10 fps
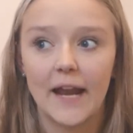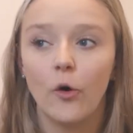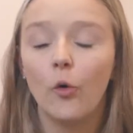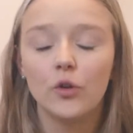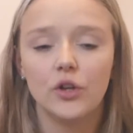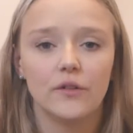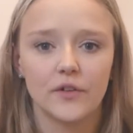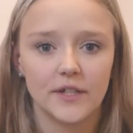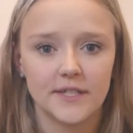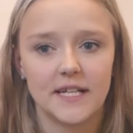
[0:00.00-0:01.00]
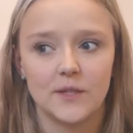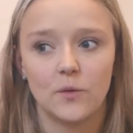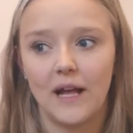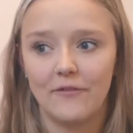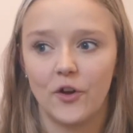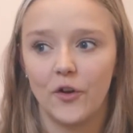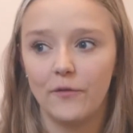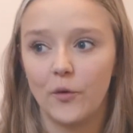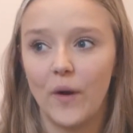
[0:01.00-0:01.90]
And all universities will have it on offer,